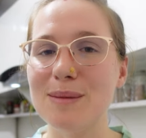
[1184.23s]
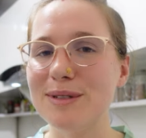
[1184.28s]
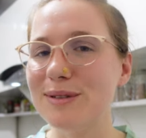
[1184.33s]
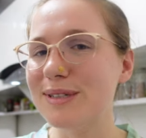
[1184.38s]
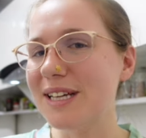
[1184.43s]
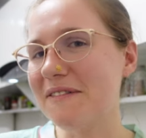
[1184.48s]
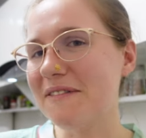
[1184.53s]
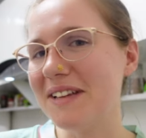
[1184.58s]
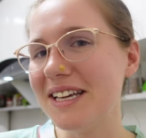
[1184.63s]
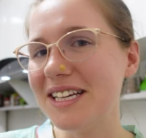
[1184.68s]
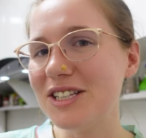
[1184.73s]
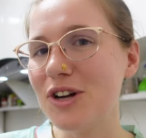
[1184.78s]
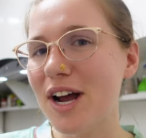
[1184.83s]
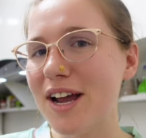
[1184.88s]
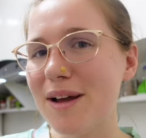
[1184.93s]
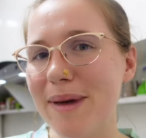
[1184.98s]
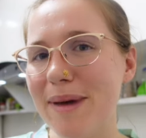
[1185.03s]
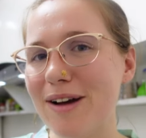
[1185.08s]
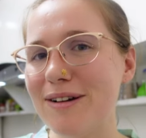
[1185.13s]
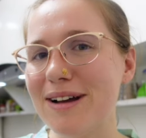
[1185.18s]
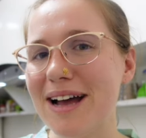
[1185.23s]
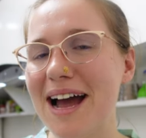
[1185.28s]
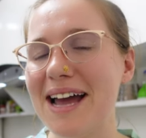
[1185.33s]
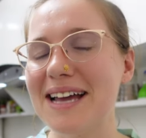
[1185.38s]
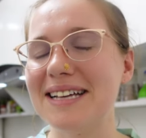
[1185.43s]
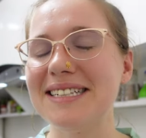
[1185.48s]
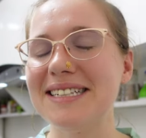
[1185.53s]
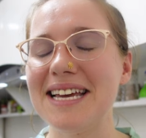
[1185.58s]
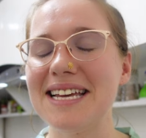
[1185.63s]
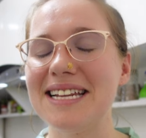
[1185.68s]
So definitely try them out,
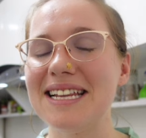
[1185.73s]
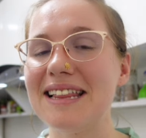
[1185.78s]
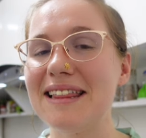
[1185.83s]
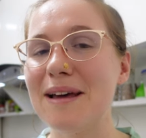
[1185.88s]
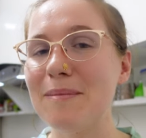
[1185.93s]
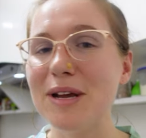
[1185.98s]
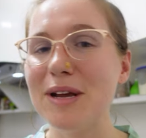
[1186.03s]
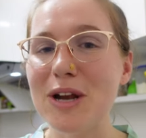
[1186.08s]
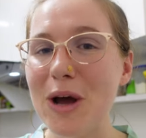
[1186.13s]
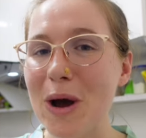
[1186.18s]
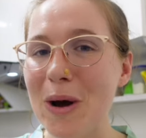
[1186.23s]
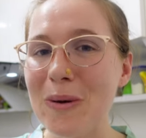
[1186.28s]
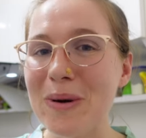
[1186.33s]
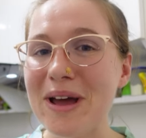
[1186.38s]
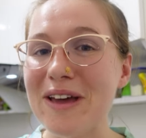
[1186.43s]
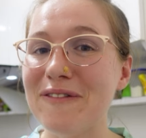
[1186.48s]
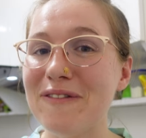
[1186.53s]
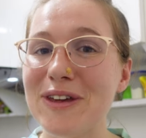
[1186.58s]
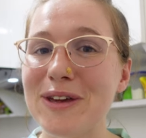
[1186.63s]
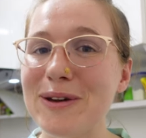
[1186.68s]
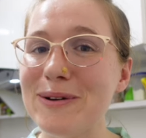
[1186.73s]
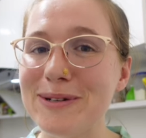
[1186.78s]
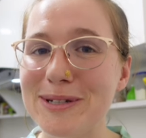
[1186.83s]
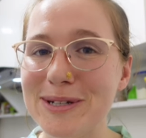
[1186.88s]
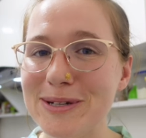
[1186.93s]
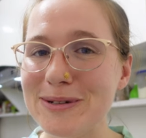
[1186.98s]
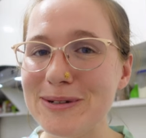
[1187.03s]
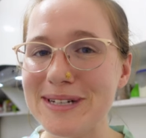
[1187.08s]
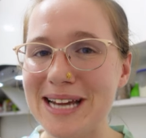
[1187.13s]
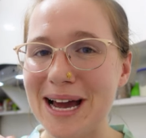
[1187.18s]
guys, and let me know if you
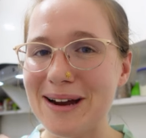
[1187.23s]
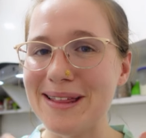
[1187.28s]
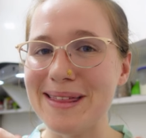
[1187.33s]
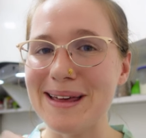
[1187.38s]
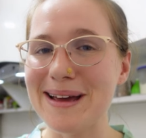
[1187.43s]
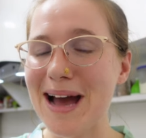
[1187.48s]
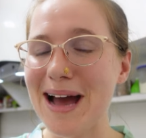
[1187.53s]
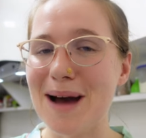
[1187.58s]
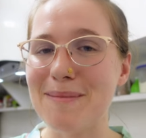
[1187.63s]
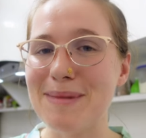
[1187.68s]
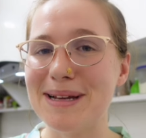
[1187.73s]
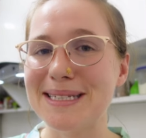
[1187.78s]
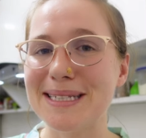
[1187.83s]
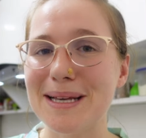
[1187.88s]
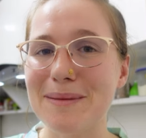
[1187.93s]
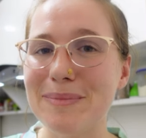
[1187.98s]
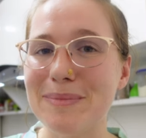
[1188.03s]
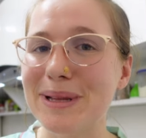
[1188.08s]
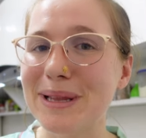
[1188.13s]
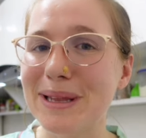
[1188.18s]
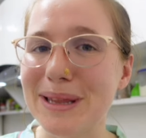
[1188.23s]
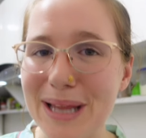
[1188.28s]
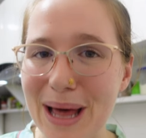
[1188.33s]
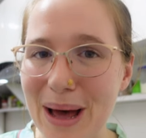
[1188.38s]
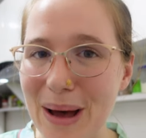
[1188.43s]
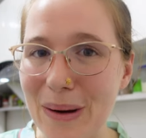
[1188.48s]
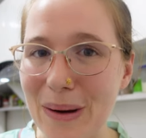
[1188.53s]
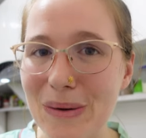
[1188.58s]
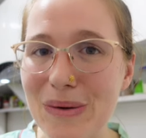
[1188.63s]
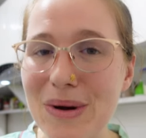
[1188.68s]
do down in the comments
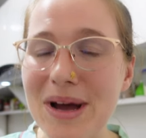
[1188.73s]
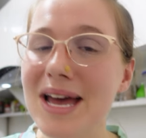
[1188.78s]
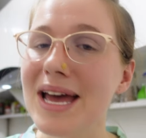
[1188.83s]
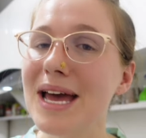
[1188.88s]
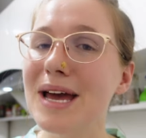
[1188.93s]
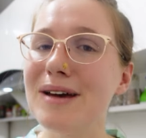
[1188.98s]
below.